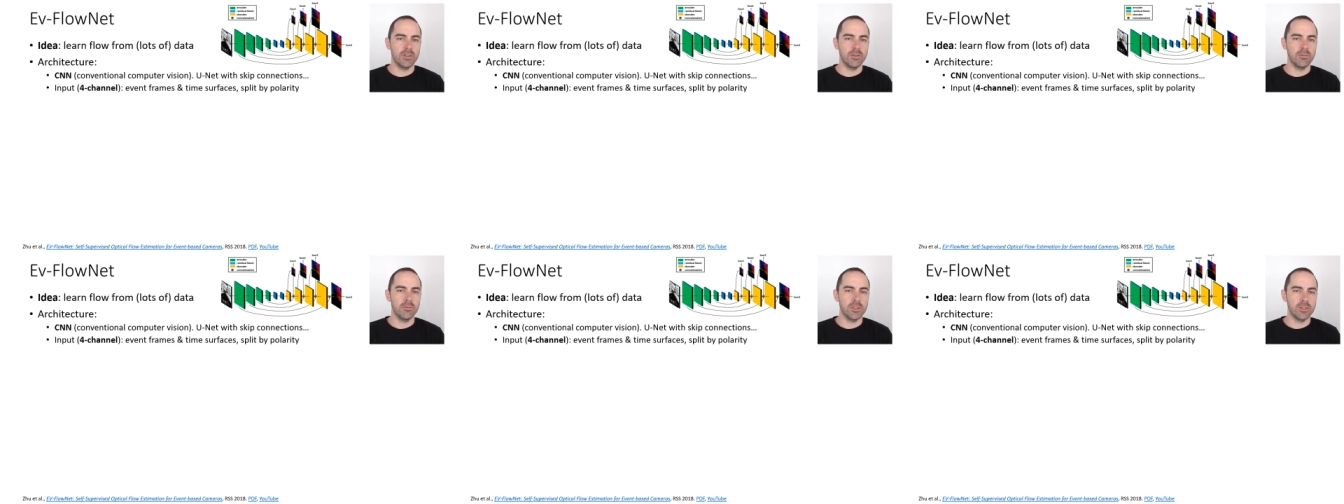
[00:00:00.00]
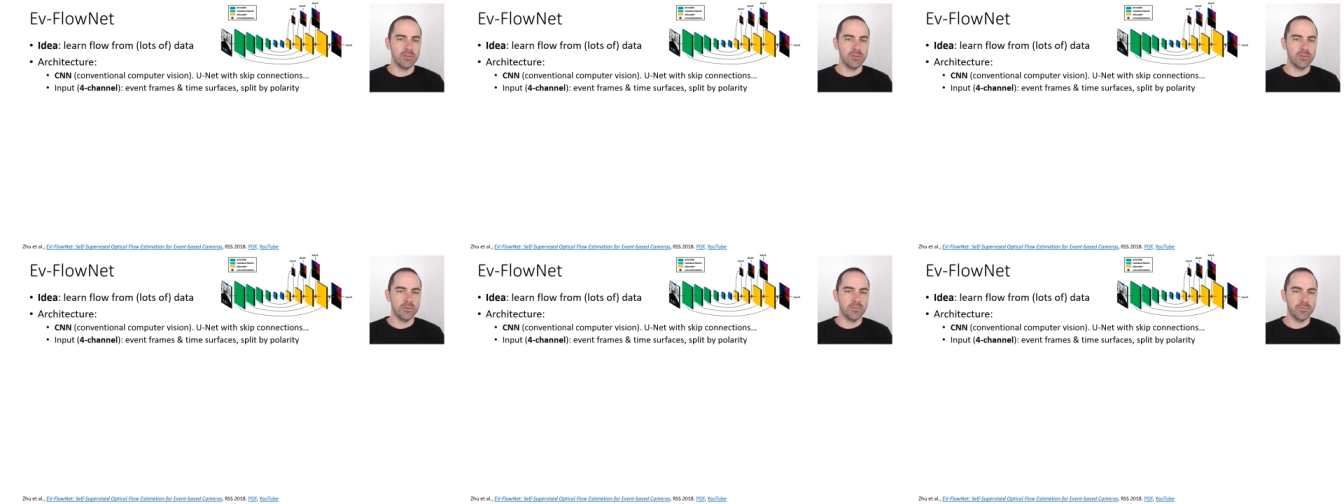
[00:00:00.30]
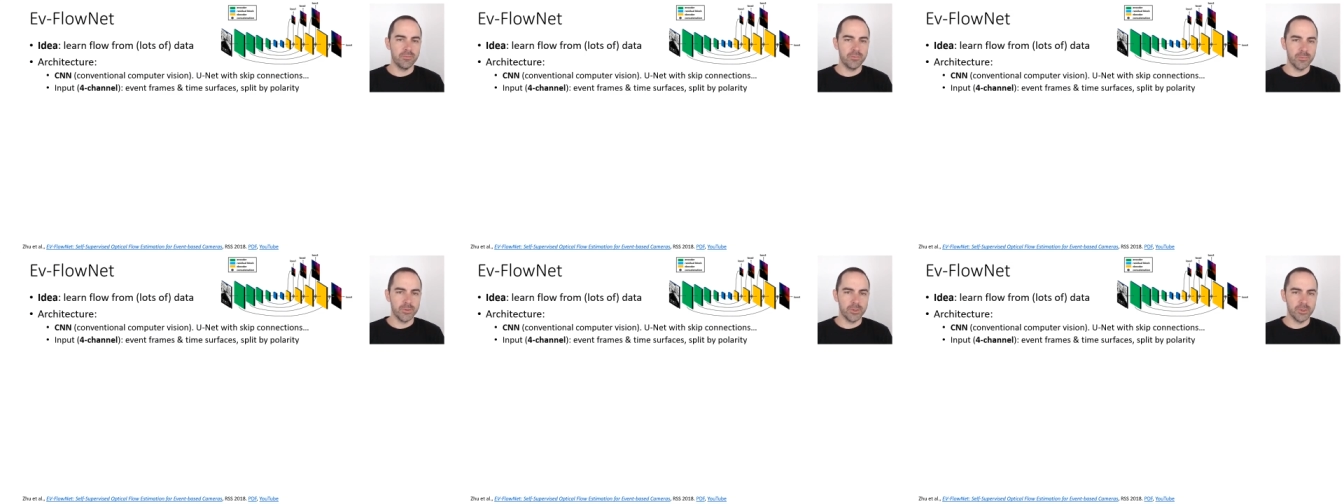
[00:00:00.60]
dimension
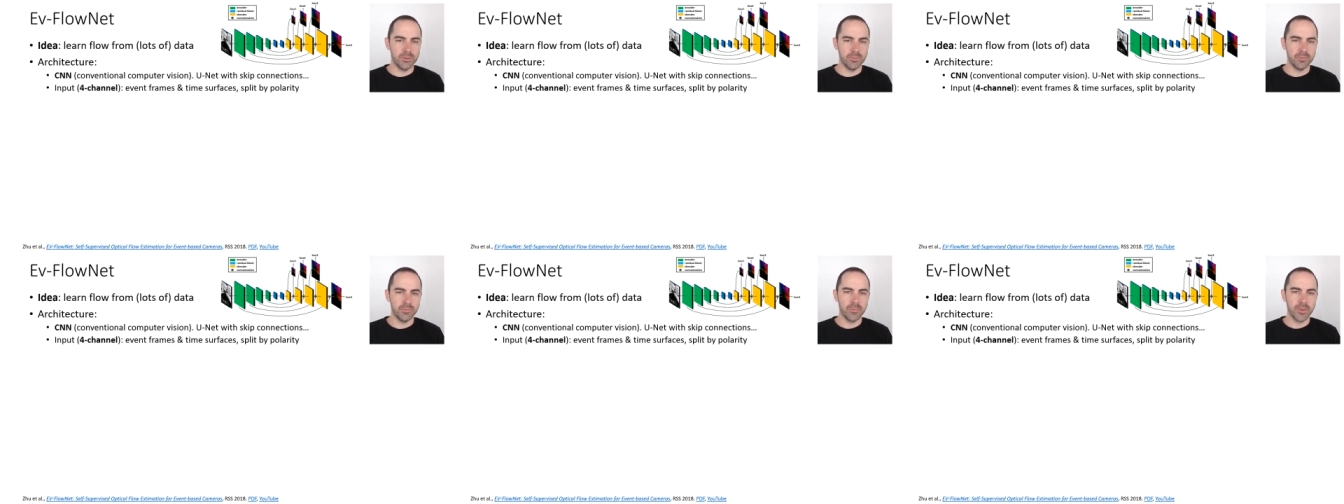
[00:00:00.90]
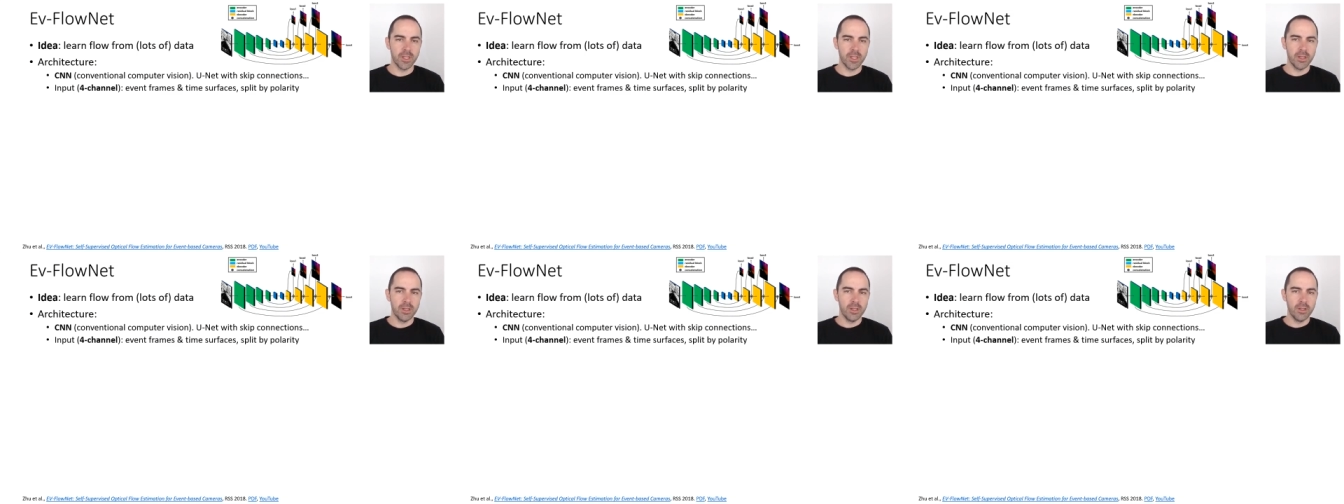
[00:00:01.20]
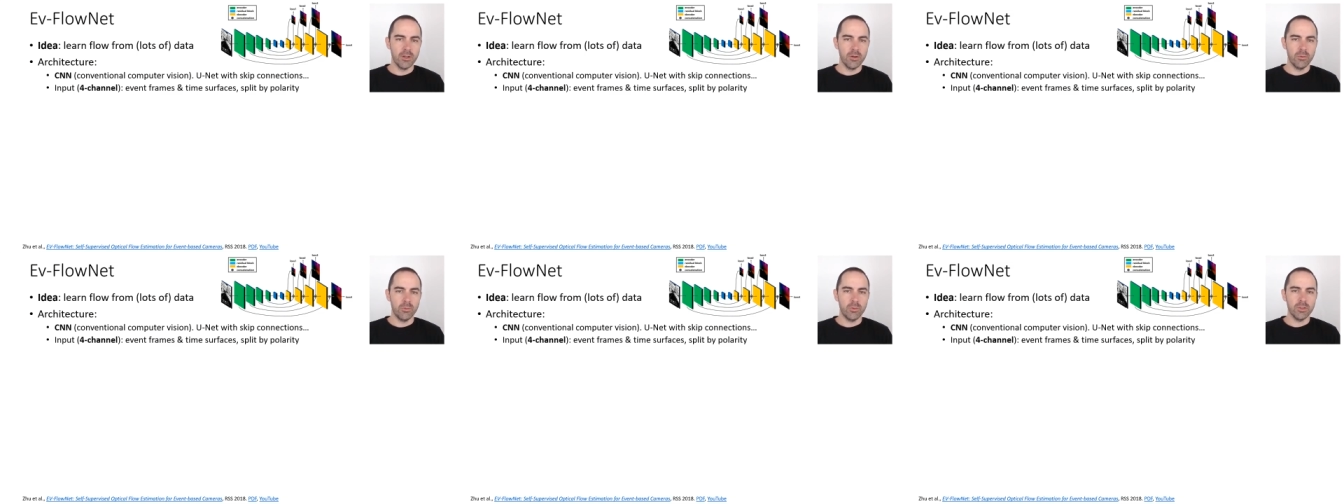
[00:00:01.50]
so
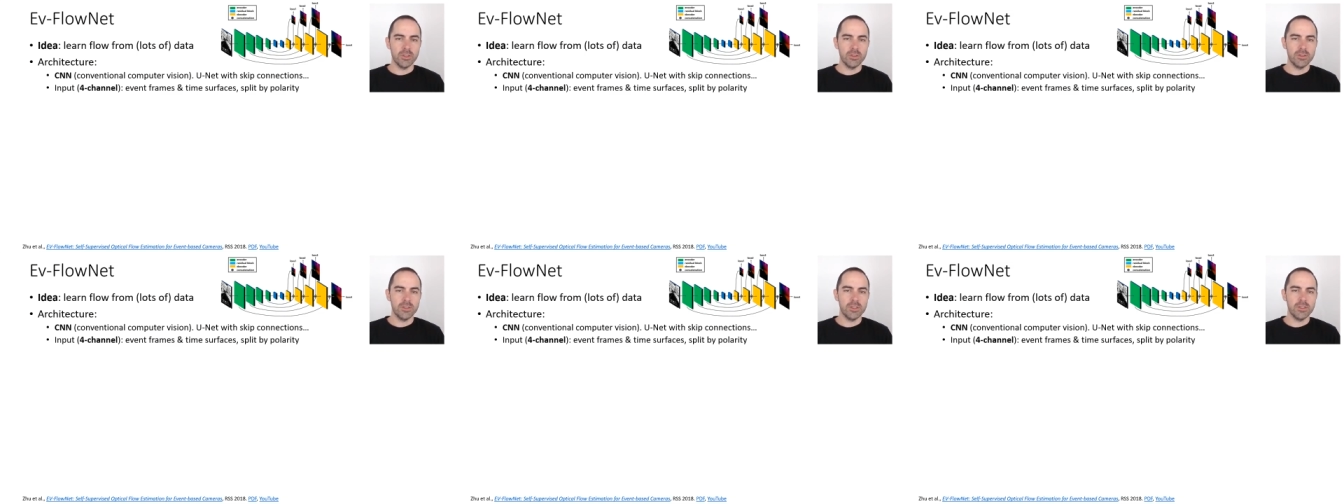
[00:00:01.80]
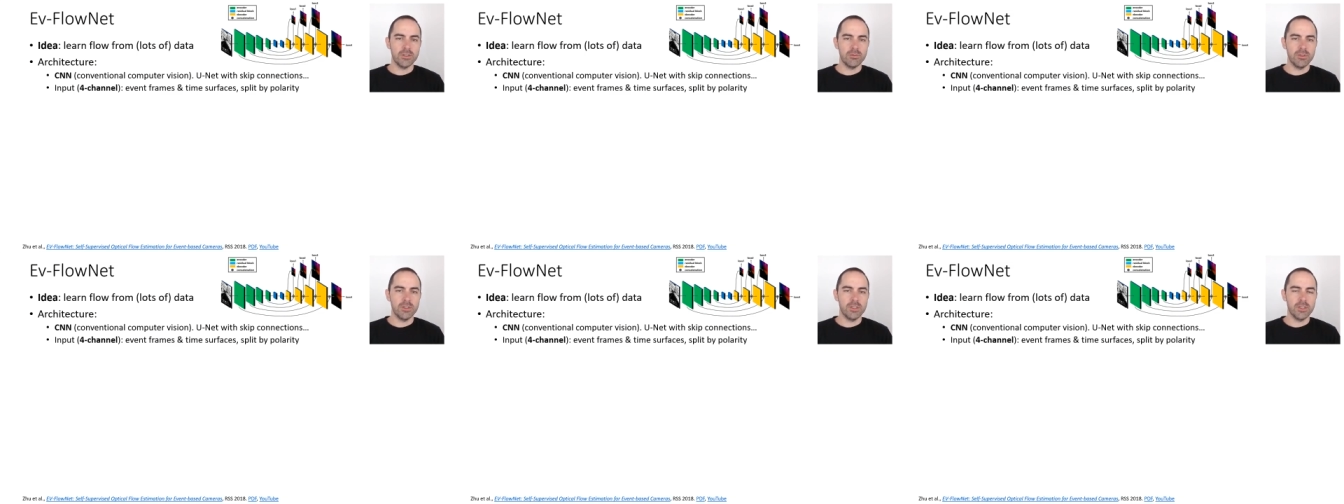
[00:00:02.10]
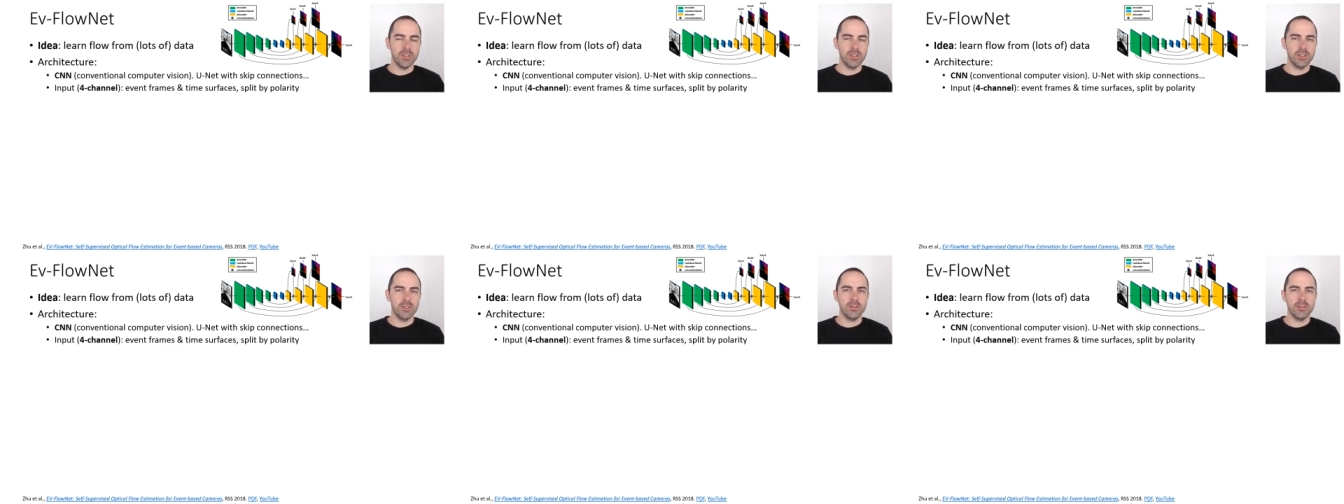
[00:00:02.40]
what are these three
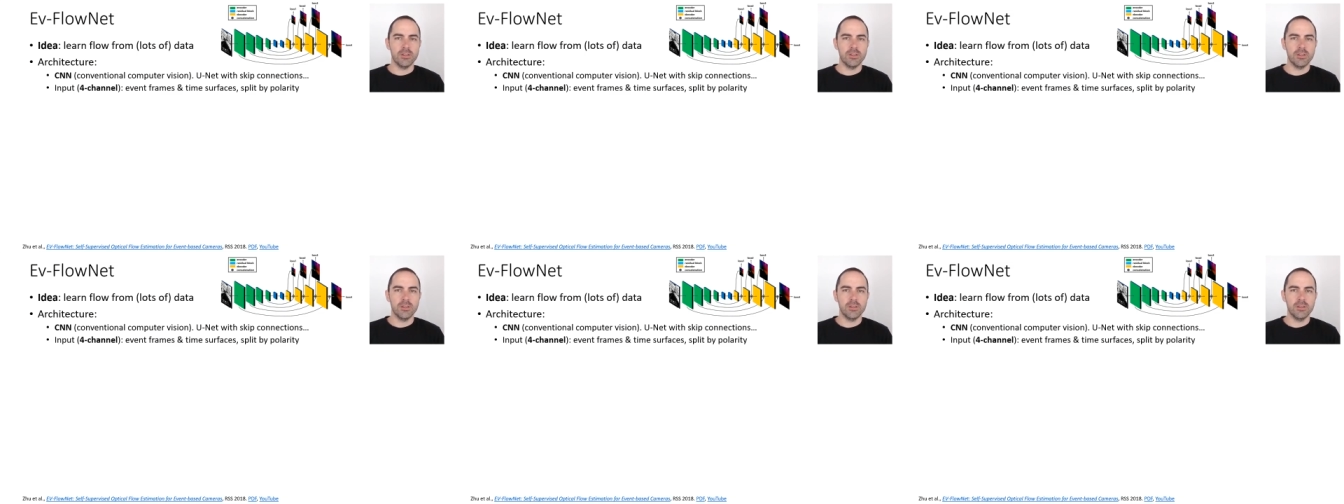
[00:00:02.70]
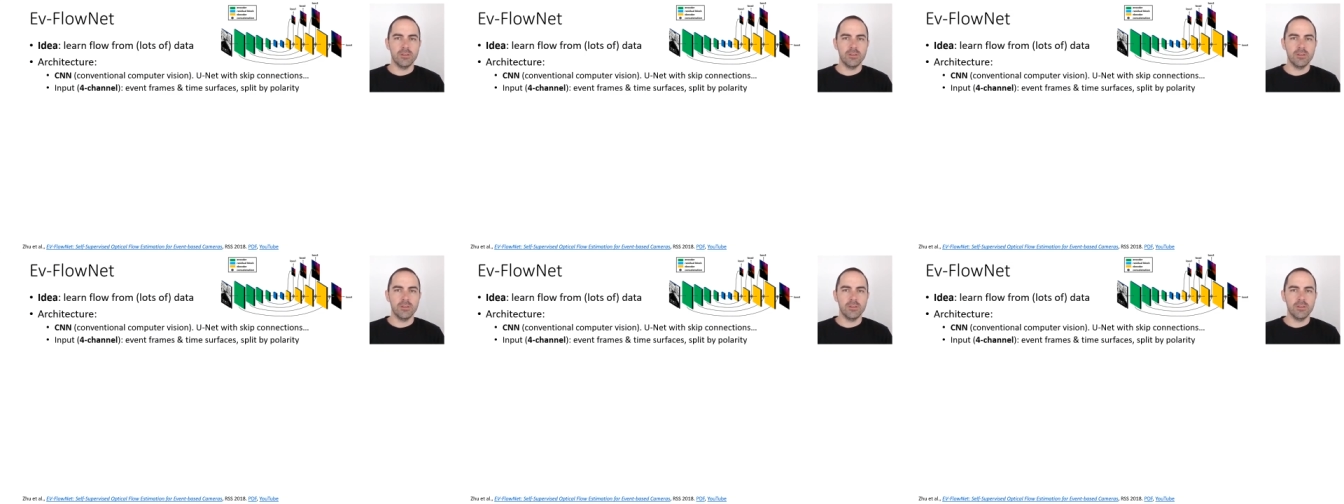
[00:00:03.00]
channels